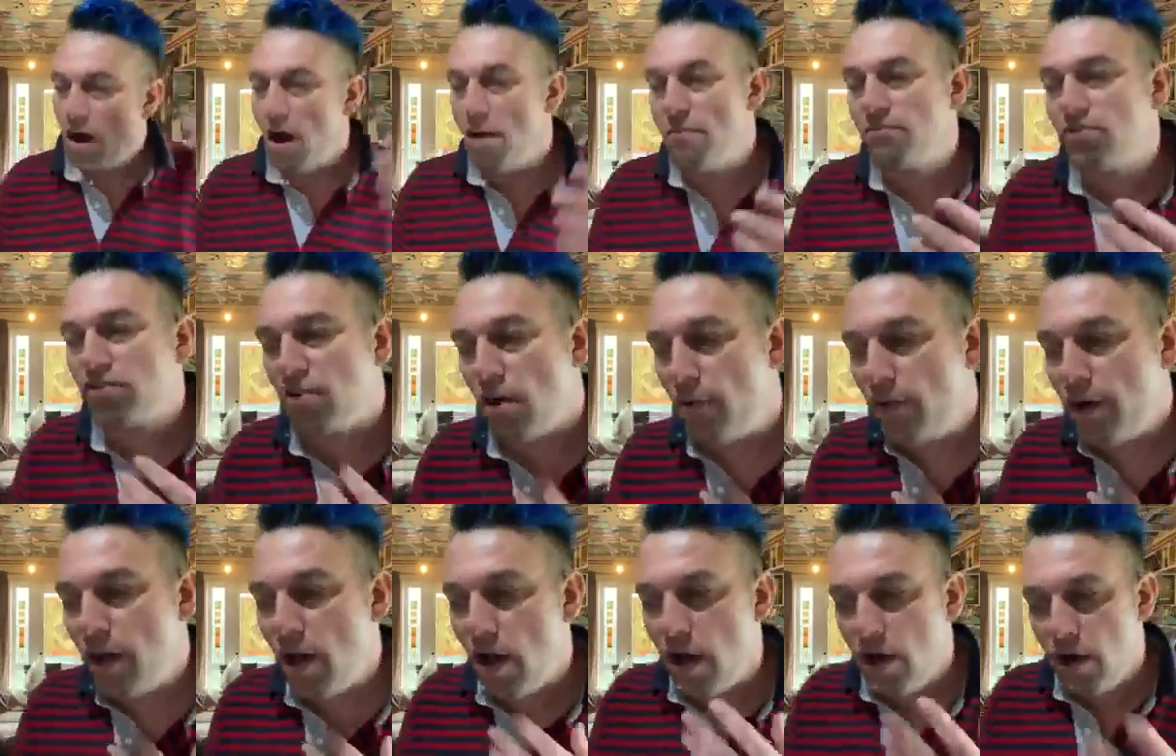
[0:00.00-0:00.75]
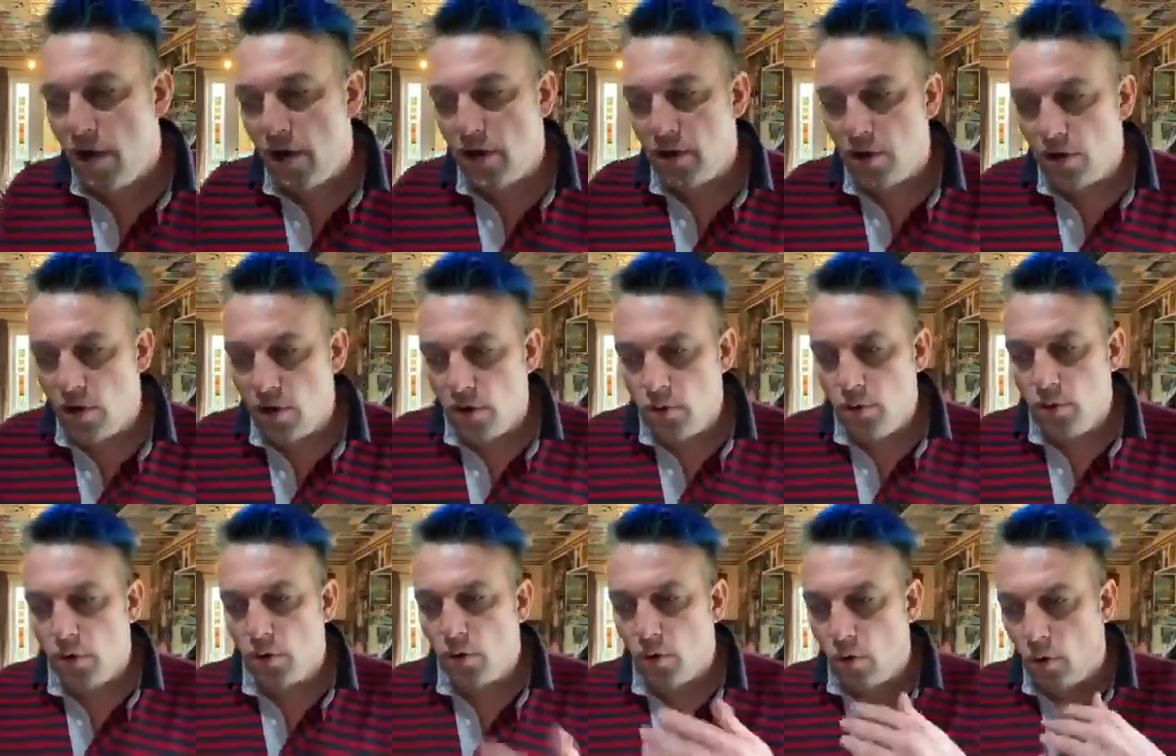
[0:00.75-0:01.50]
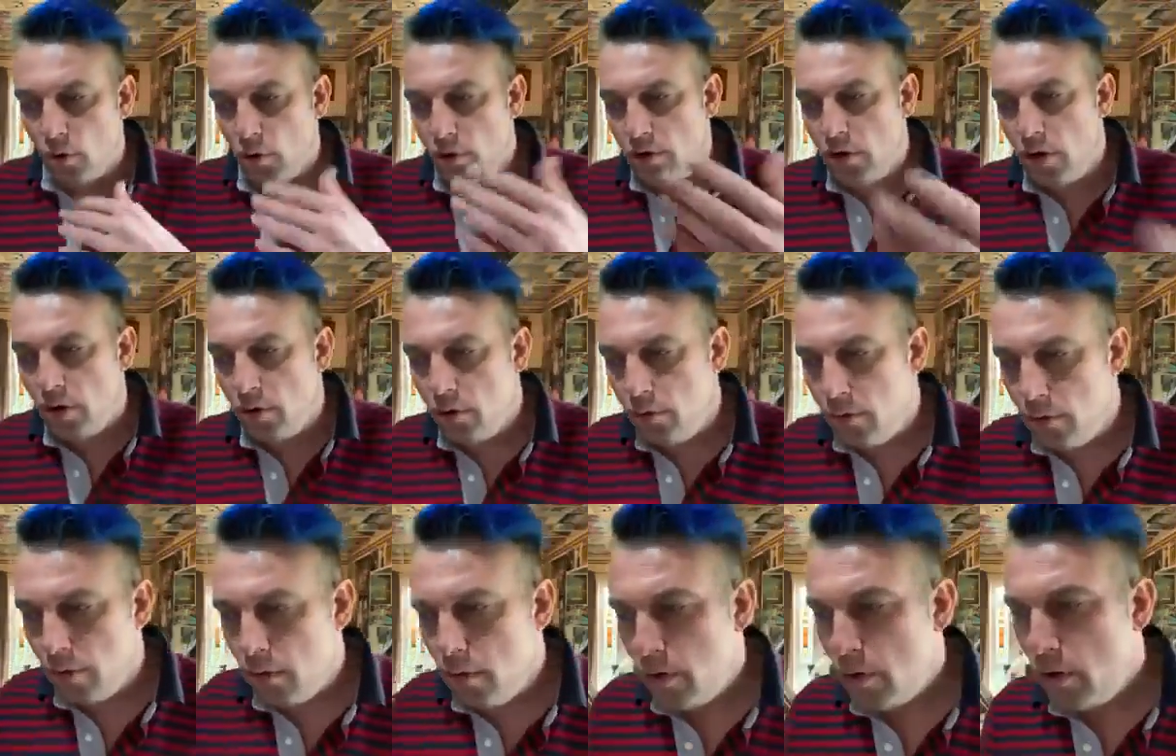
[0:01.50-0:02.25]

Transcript: I'm sorry I hurt you or you.